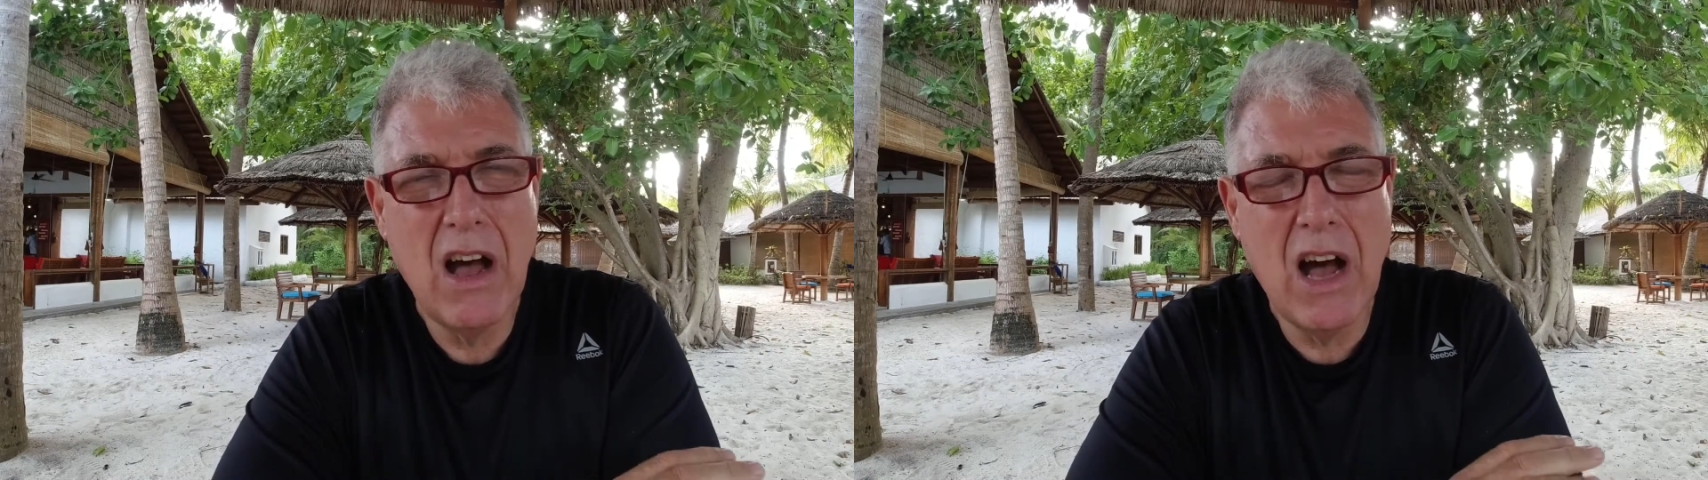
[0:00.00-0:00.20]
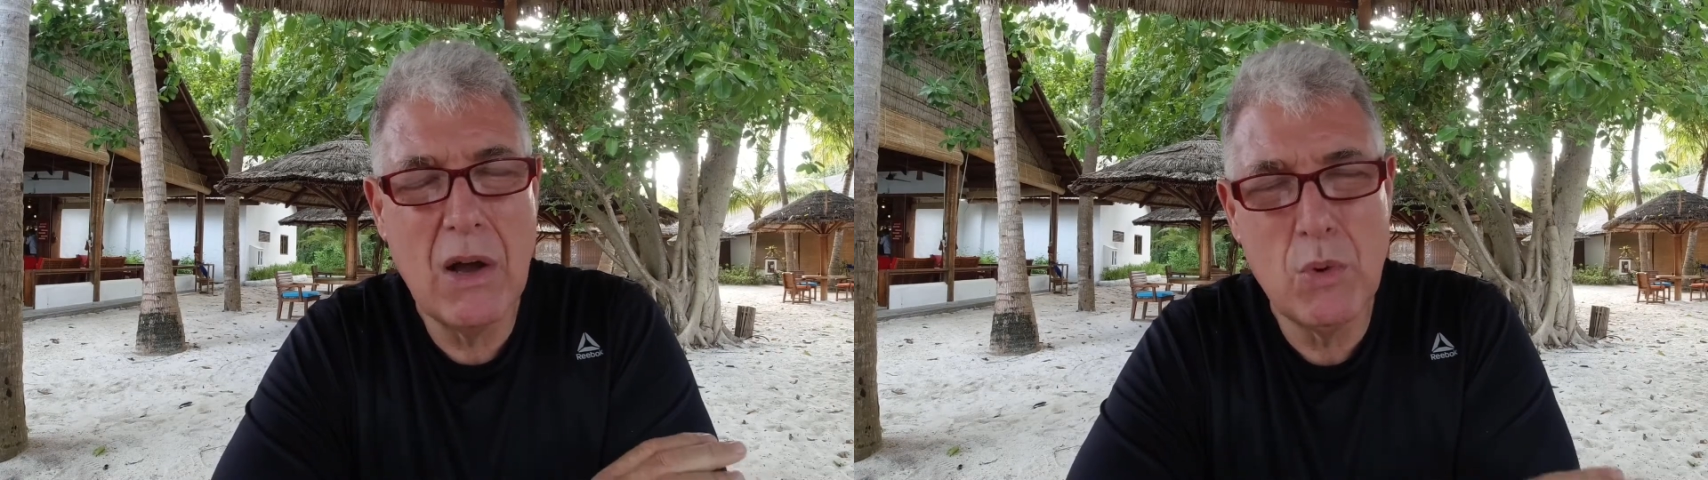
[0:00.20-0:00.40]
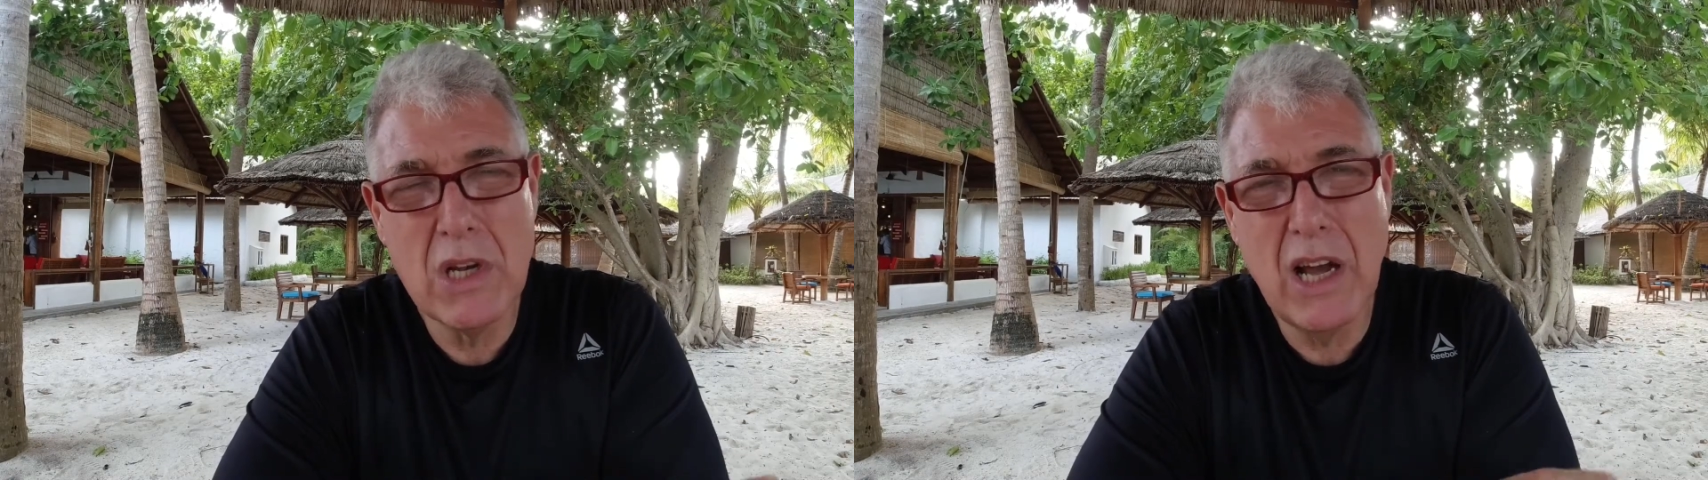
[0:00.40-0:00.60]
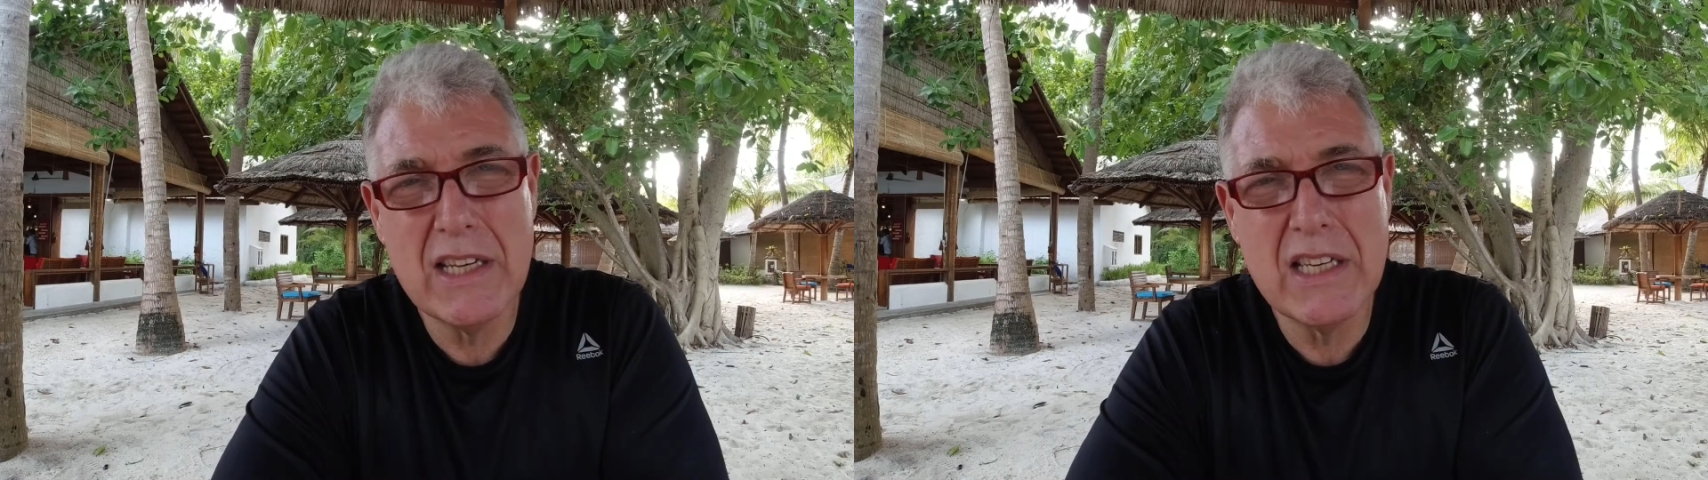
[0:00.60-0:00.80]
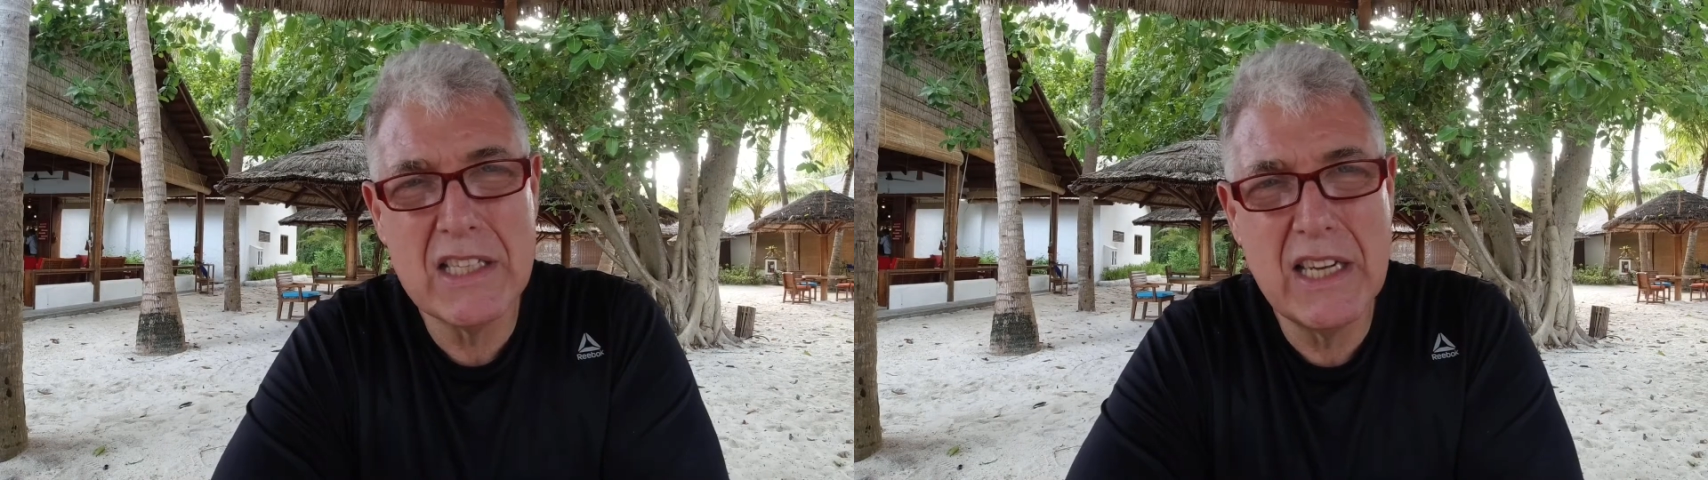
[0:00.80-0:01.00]
I would like
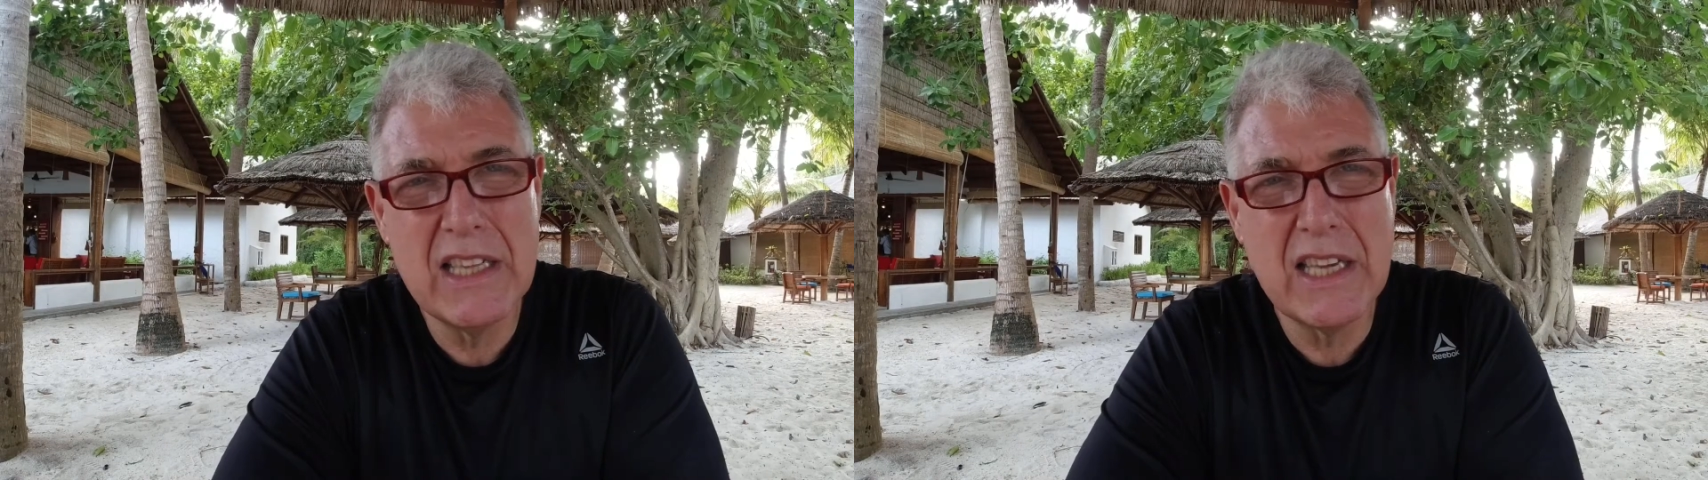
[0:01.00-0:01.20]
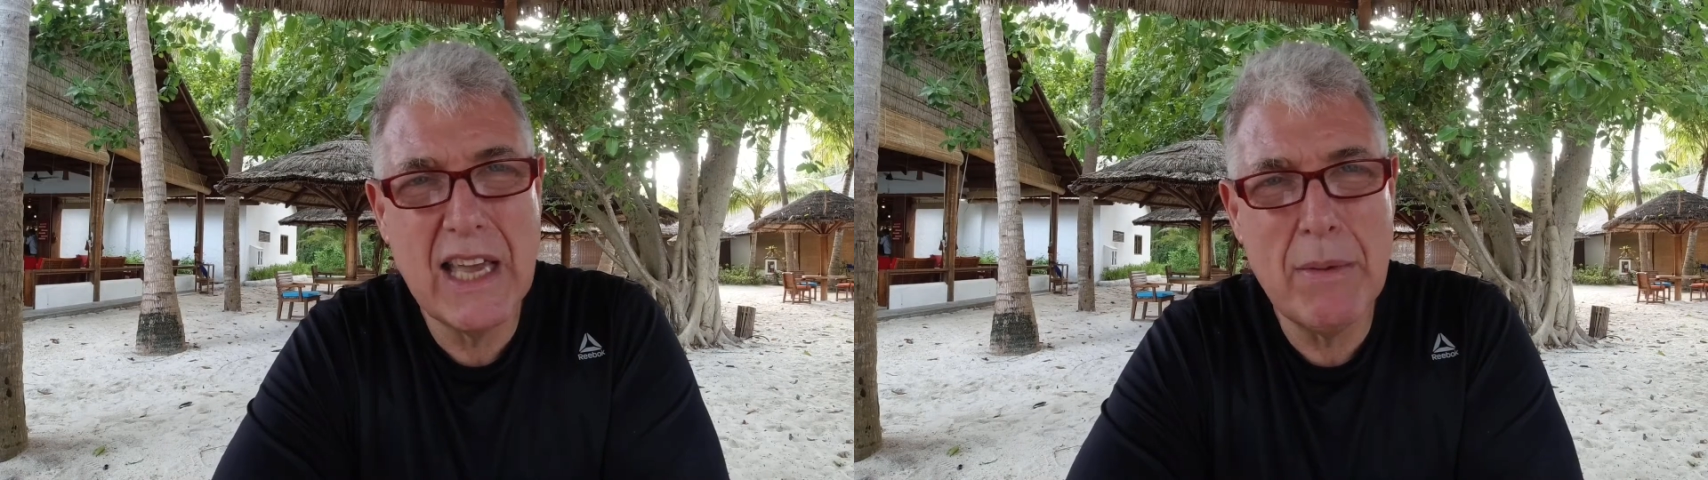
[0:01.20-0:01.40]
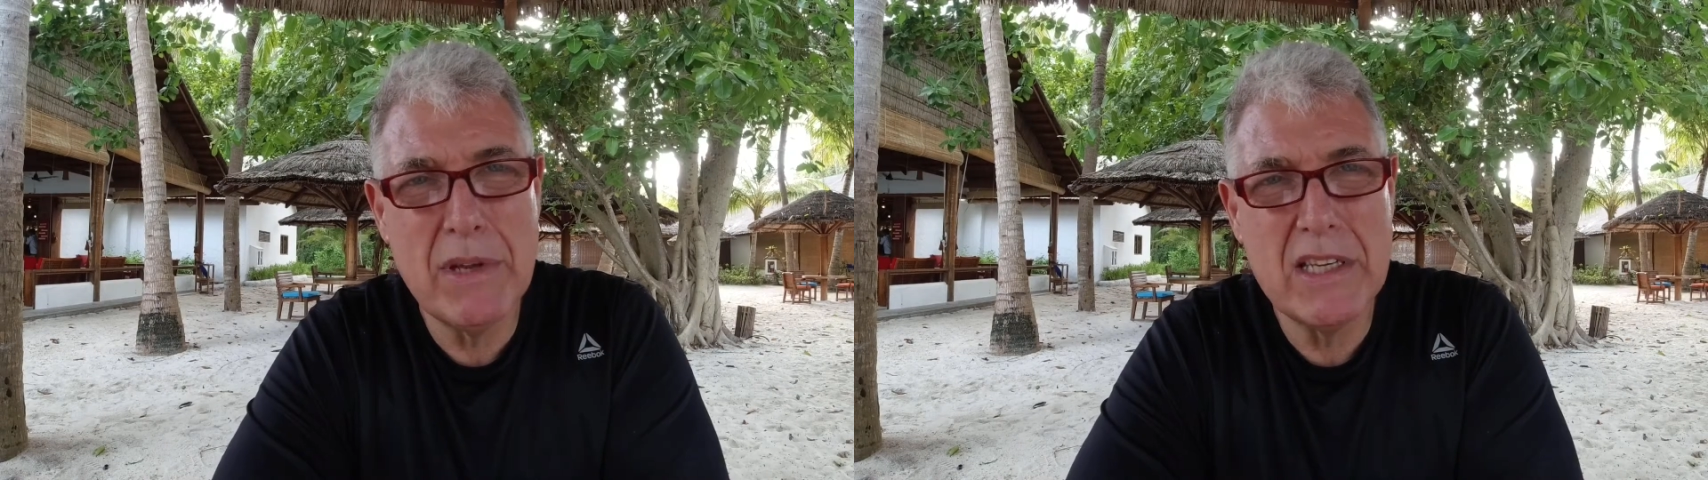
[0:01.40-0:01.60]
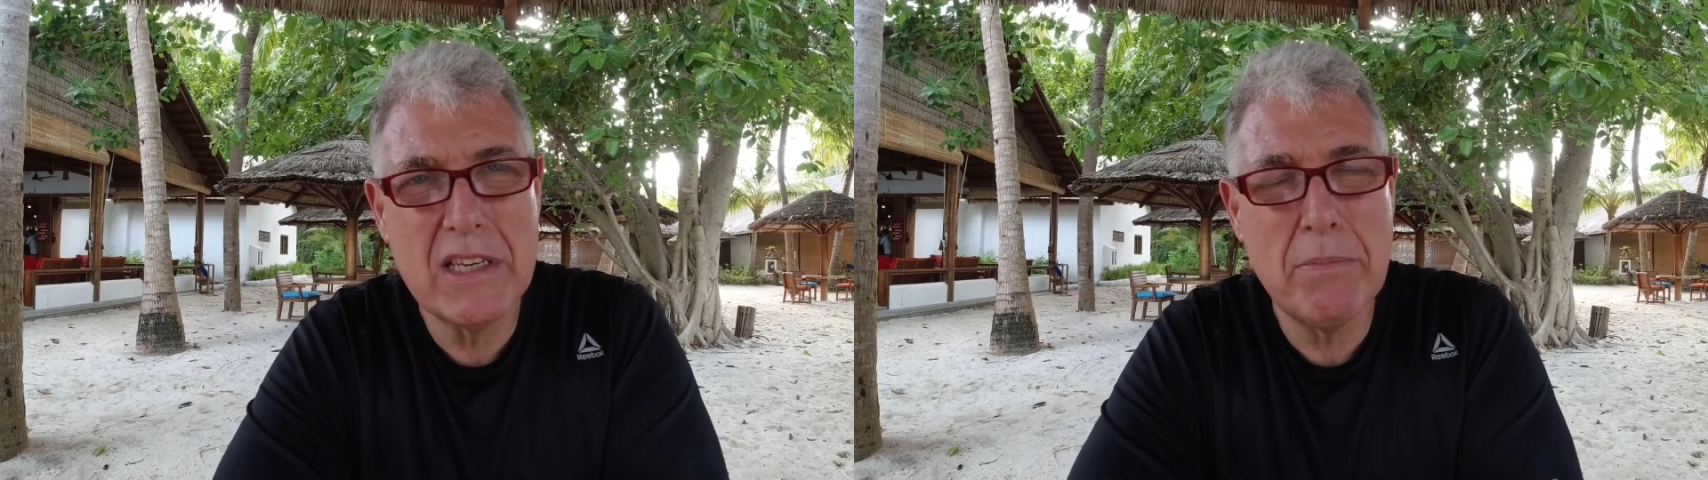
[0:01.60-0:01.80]
to see in the cabins a